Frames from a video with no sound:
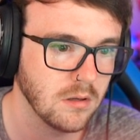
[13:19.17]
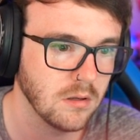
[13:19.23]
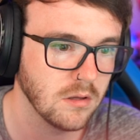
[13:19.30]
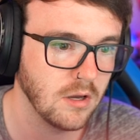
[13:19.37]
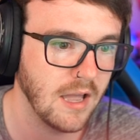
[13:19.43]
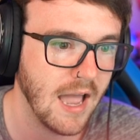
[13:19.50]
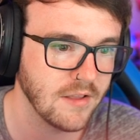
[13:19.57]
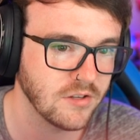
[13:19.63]

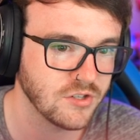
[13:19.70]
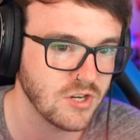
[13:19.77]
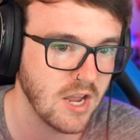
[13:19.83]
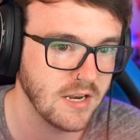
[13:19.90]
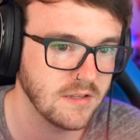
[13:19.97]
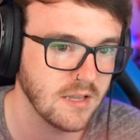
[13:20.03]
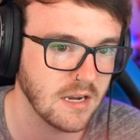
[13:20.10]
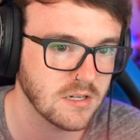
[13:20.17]
It has a
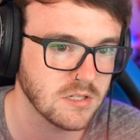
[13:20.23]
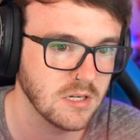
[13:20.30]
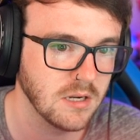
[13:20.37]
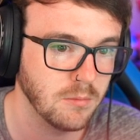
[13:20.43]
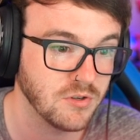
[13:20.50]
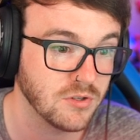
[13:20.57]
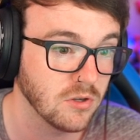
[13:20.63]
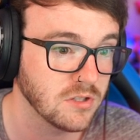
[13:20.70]
shiny texture,
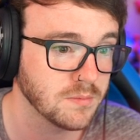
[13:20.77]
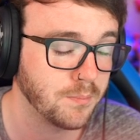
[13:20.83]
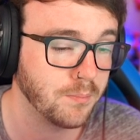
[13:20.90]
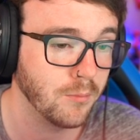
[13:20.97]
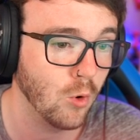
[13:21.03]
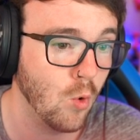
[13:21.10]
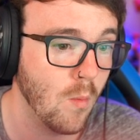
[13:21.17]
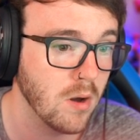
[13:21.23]
which looks
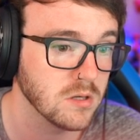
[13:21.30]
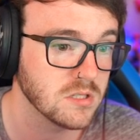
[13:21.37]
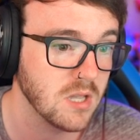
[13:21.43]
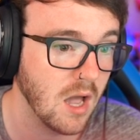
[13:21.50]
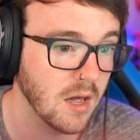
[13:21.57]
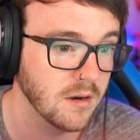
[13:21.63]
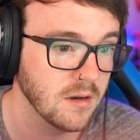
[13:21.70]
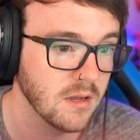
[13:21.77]
almost
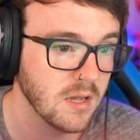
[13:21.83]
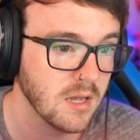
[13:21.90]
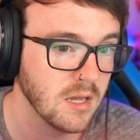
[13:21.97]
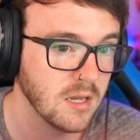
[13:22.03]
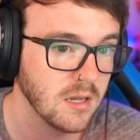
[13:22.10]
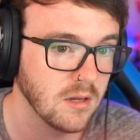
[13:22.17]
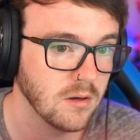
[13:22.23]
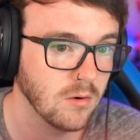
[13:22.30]
done.
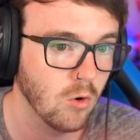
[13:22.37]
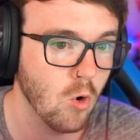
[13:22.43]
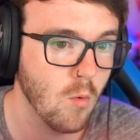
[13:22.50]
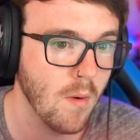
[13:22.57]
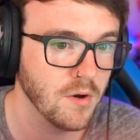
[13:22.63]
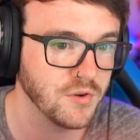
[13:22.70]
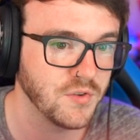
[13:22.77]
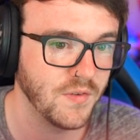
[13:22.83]

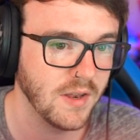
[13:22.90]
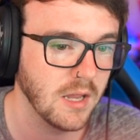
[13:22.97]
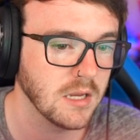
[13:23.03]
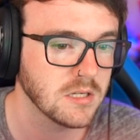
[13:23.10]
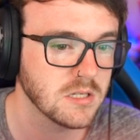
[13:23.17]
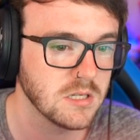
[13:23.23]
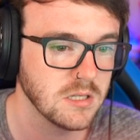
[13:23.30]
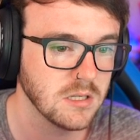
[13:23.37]
Almost
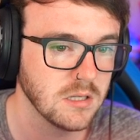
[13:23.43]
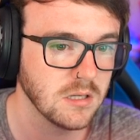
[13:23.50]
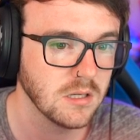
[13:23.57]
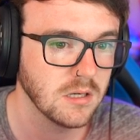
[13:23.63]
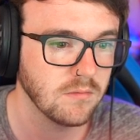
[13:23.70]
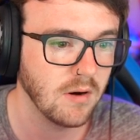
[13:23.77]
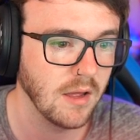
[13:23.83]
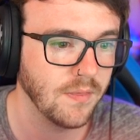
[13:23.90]
finished.
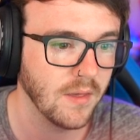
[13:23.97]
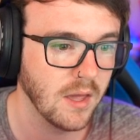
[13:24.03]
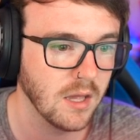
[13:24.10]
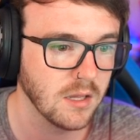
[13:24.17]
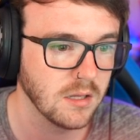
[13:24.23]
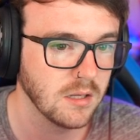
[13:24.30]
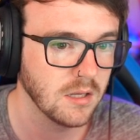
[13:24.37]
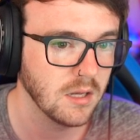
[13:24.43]
Right
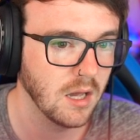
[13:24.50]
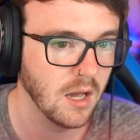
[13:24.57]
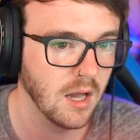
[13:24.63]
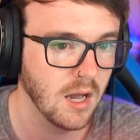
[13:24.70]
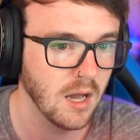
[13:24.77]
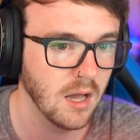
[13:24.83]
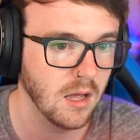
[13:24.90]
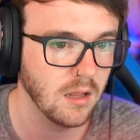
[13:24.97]
there.
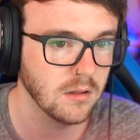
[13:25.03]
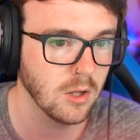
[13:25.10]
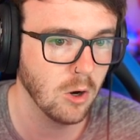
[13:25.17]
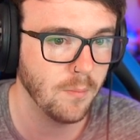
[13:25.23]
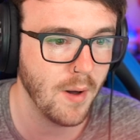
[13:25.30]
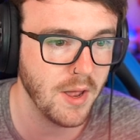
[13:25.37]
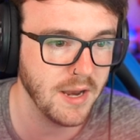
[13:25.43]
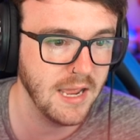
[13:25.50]

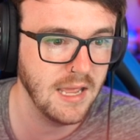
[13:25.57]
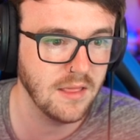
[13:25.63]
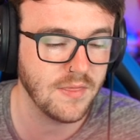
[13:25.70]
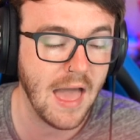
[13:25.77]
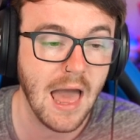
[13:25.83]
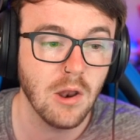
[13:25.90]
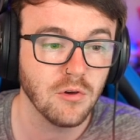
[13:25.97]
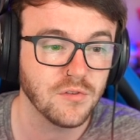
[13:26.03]
Lopunny,
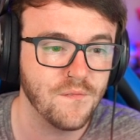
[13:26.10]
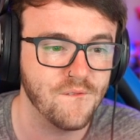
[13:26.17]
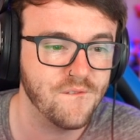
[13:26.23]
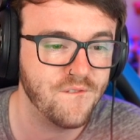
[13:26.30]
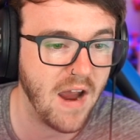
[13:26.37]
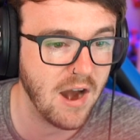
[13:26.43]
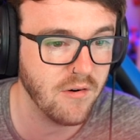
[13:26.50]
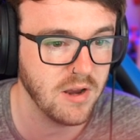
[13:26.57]
that looks
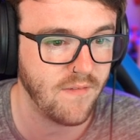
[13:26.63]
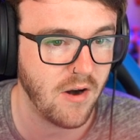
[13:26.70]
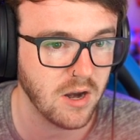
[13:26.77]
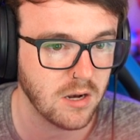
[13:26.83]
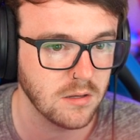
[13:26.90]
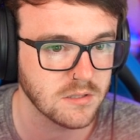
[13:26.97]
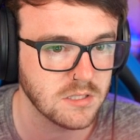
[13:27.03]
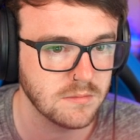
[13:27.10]
very, very
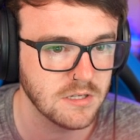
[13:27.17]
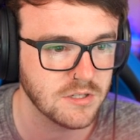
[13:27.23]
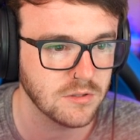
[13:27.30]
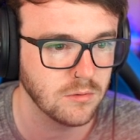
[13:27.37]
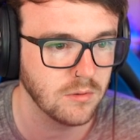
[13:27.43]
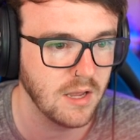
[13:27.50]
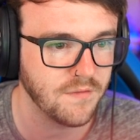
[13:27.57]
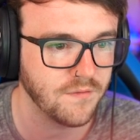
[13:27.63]
close to the
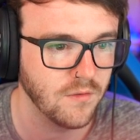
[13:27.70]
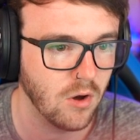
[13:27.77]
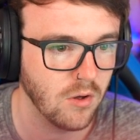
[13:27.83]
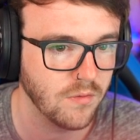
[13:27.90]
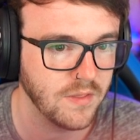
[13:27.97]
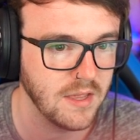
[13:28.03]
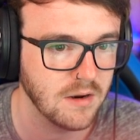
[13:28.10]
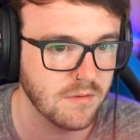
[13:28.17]
original, if
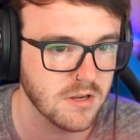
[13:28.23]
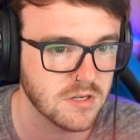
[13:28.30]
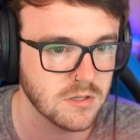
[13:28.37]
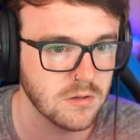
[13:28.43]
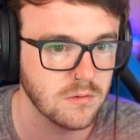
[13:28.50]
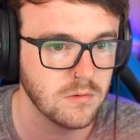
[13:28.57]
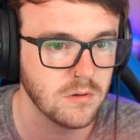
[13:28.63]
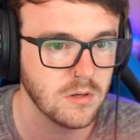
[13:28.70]
not the
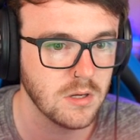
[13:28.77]
original.